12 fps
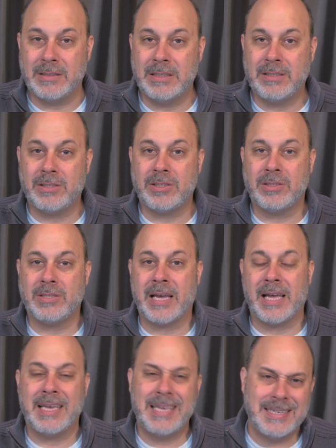This is like
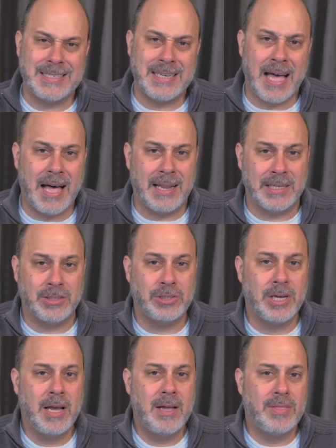a hidden
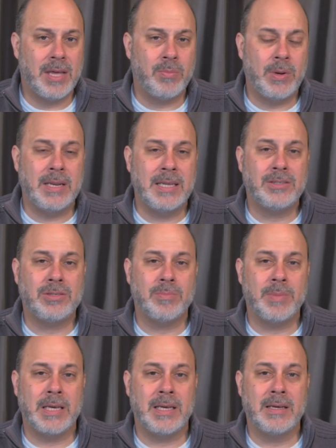knowledge that we need to
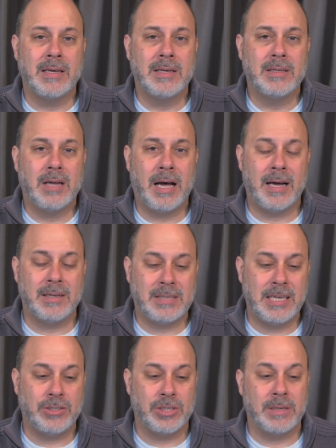be uh,
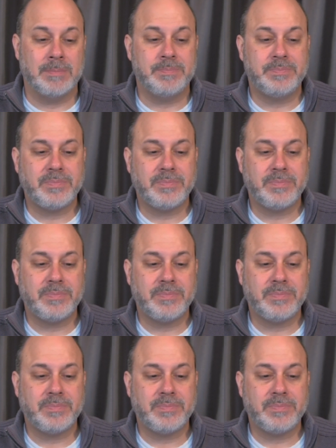teaching.